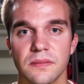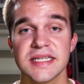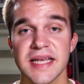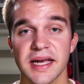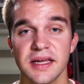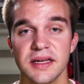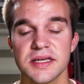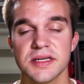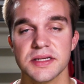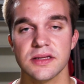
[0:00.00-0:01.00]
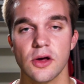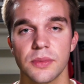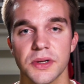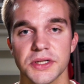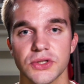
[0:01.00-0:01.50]
Second is a slow
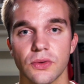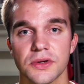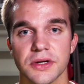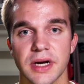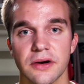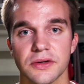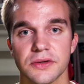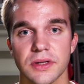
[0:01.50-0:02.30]
push towards our character's